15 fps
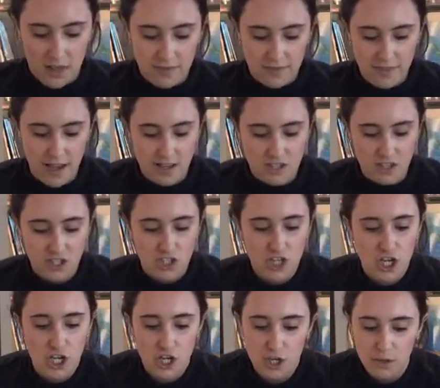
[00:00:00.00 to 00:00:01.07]
That's the
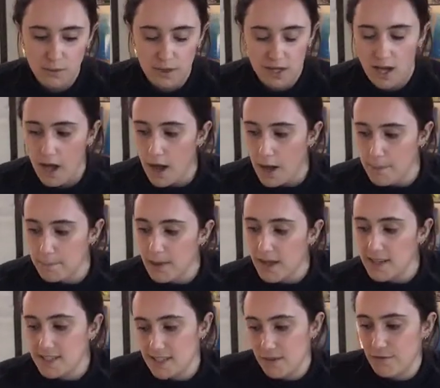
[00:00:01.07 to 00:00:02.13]
two
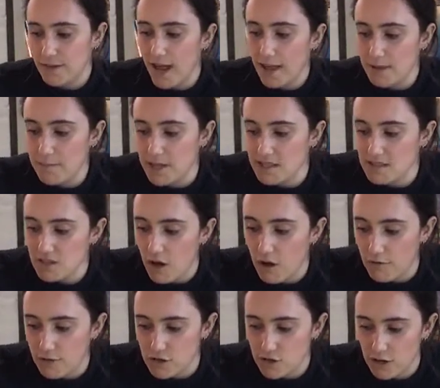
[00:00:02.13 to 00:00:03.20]
different elements
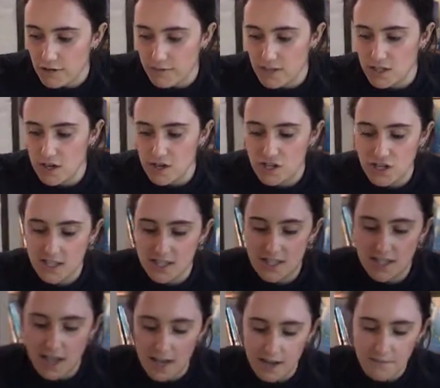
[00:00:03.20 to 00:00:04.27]
of the trophy. So as you can
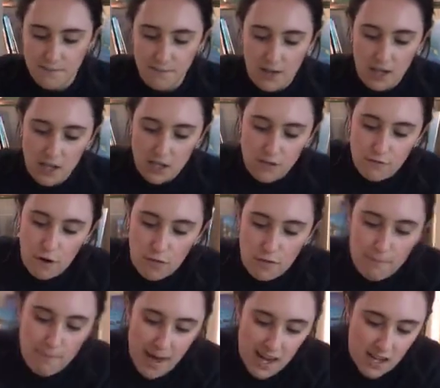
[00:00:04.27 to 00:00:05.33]
see, you've got the
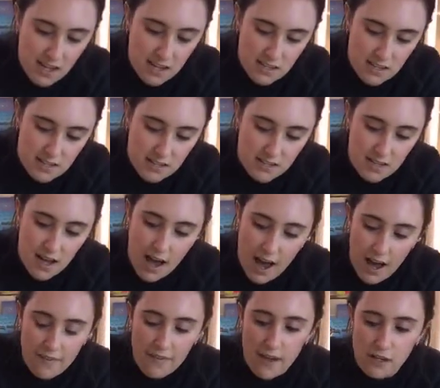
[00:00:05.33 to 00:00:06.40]
base,
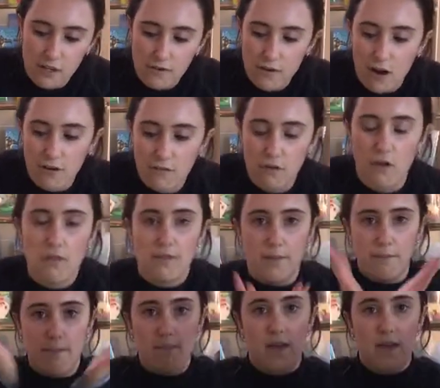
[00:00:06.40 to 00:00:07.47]
and then you've kind of got
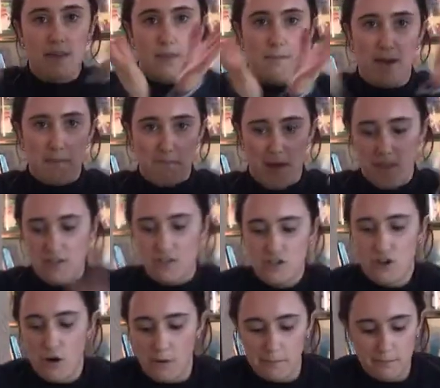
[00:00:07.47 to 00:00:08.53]
the big bit at the
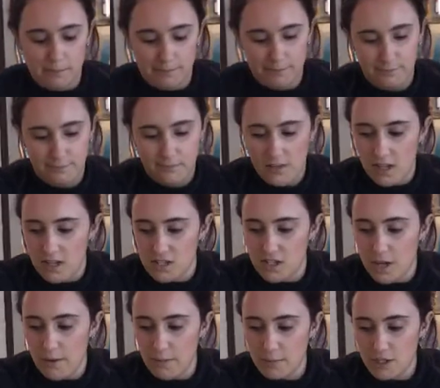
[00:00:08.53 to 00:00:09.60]
top. So
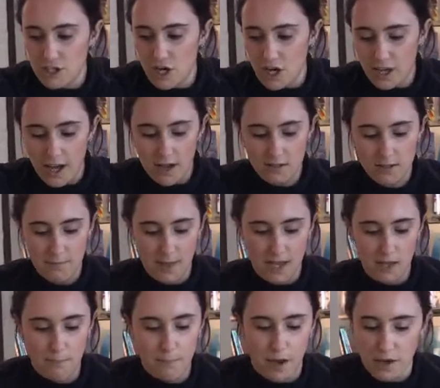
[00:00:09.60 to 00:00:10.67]
I'm going to show you how to
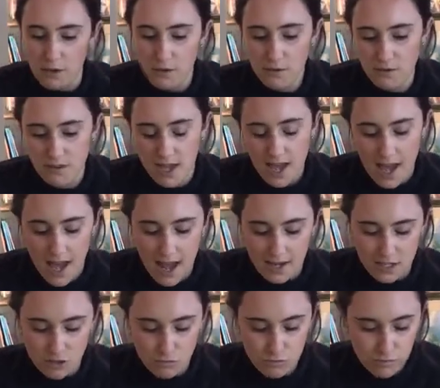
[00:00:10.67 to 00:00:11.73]
make both, and
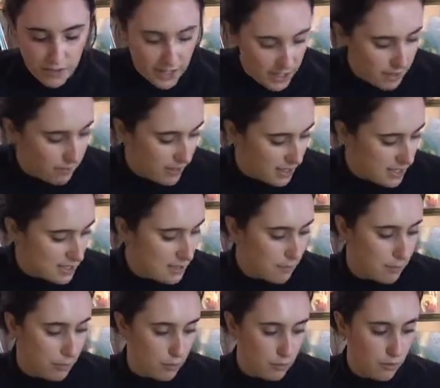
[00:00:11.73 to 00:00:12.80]
it's really, really
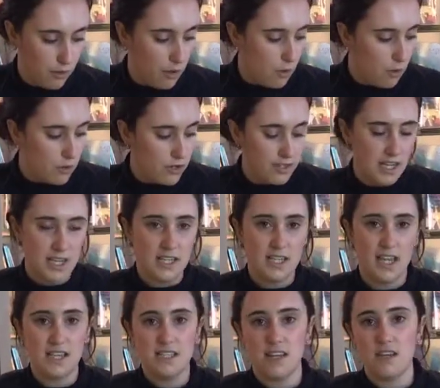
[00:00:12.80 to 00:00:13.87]
simple. All you need
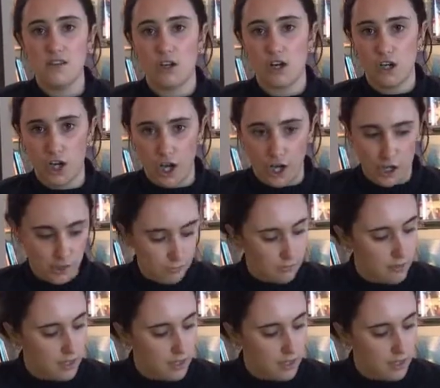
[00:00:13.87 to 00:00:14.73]
is either glue,